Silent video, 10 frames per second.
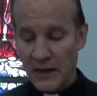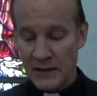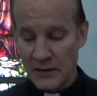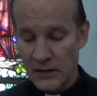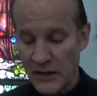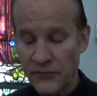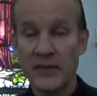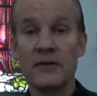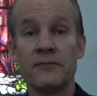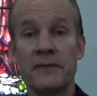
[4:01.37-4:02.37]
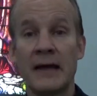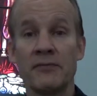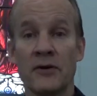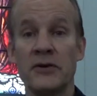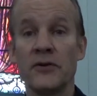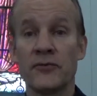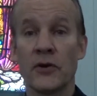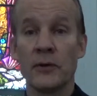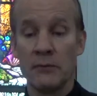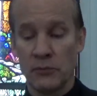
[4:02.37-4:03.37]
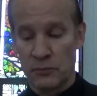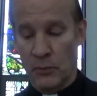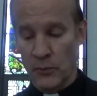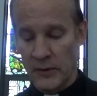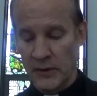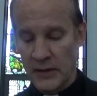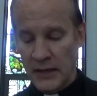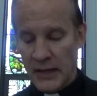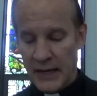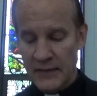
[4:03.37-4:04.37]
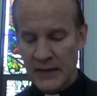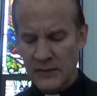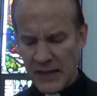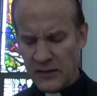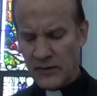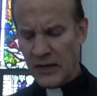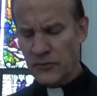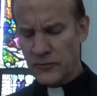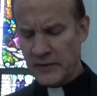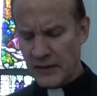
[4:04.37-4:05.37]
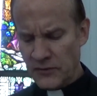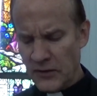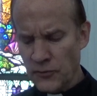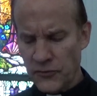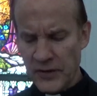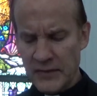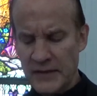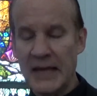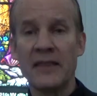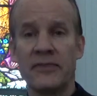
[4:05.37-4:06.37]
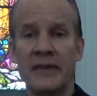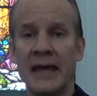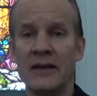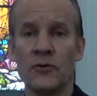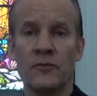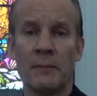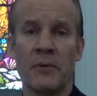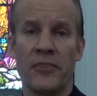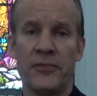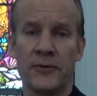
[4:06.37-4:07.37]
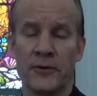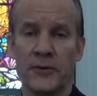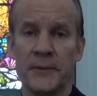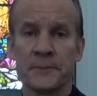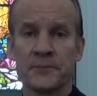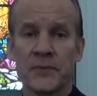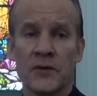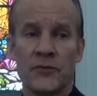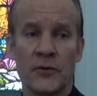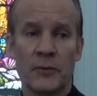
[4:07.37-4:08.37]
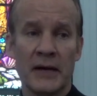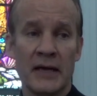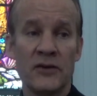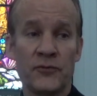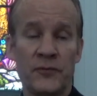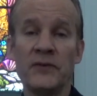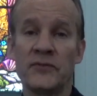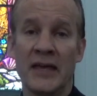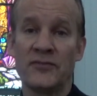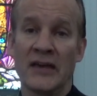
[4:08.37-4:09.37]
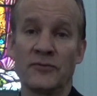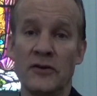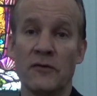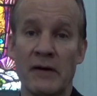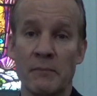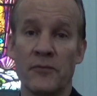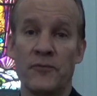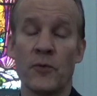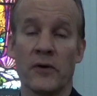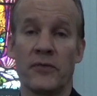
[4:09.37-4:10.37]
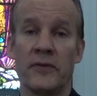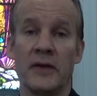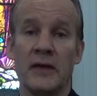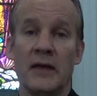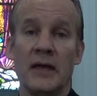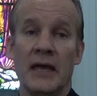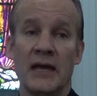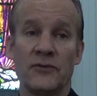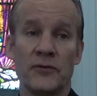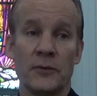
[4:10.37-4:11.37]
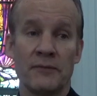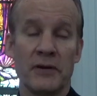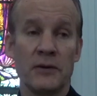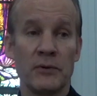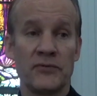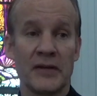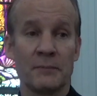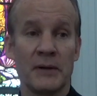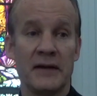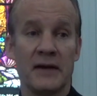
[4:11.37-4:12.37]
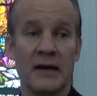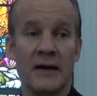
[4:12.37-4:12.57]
a little less than 500 years ago he was born, and then that's interesting, the death date, November 3rd. So his feast day is actually November 4th. And so every year we celebrate